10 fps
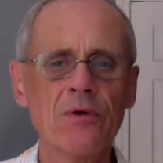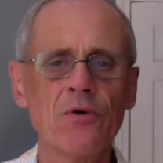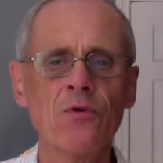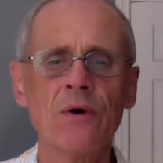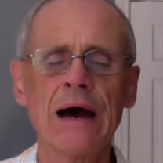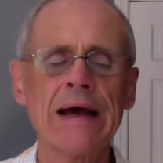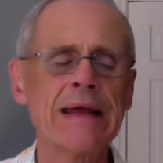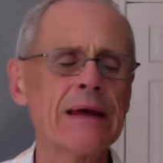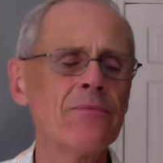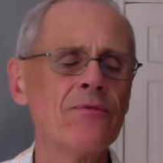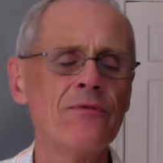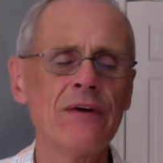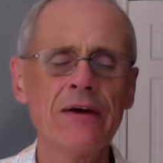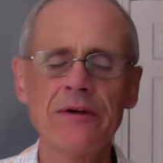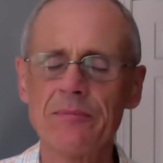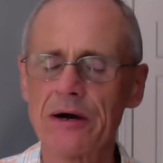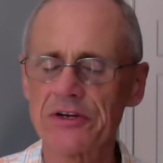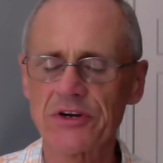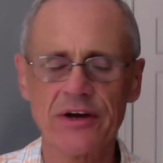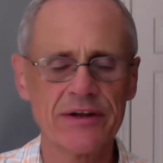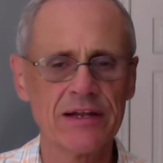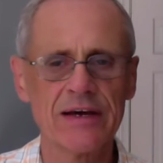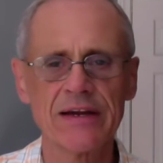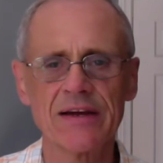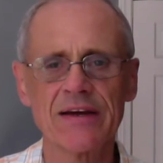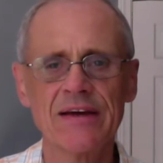who I am very much unlike.